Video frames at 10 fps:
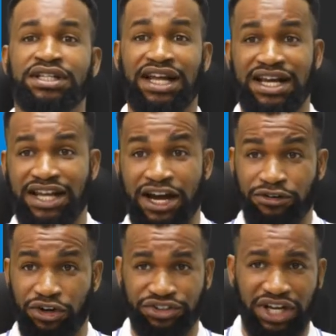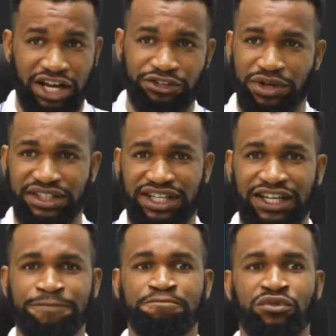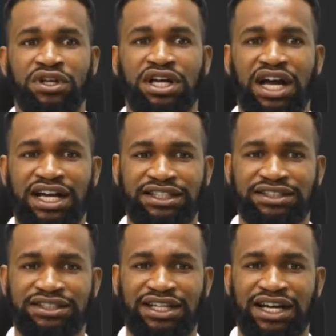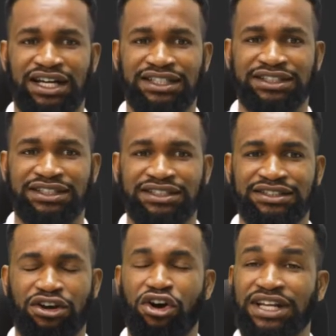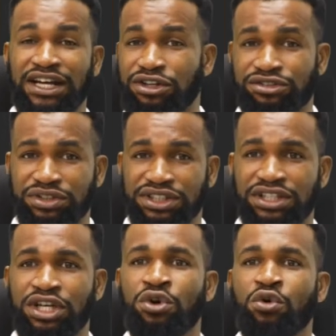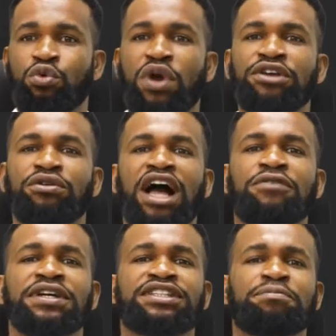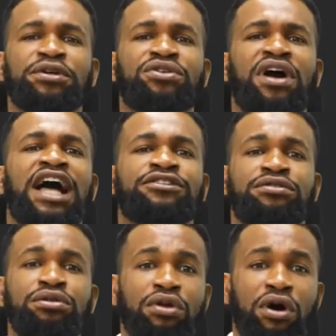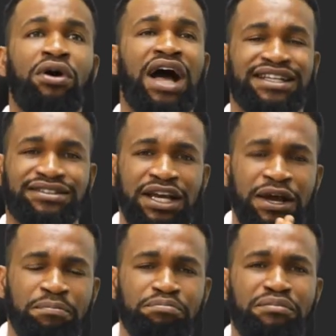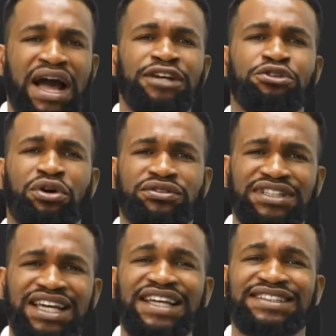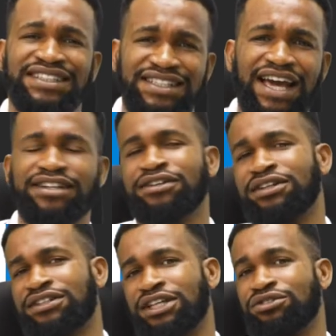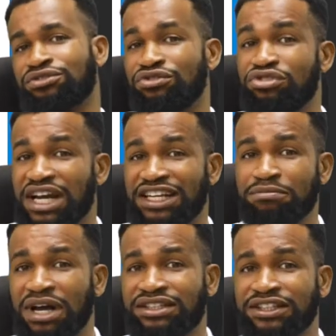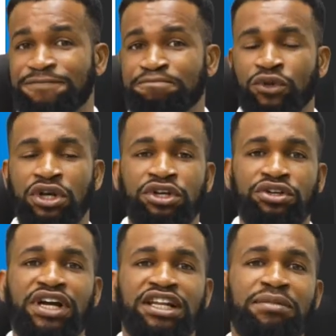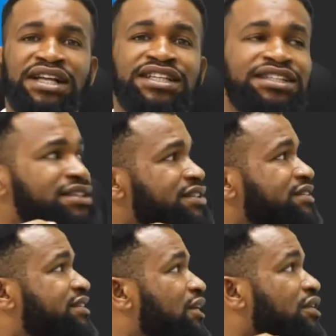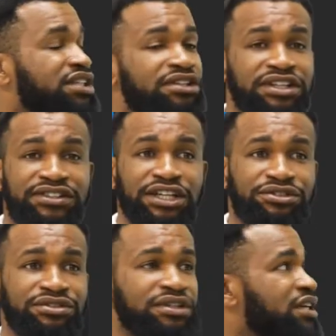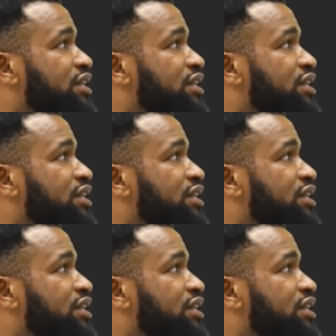Canada, Russia, USA, and other countries where you have a temperature as low as minus 89 degrees Celsius. You can imagine. You can imagine 0 degrees Celsius.